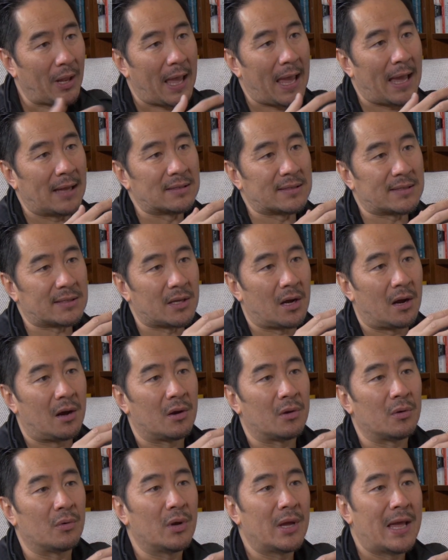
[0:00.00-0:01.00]
And
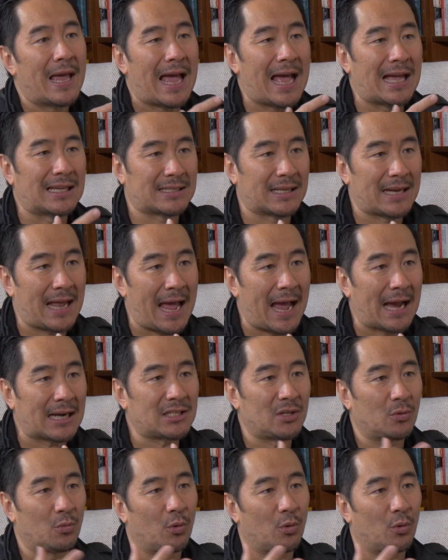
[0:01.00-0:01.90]
so as an actor,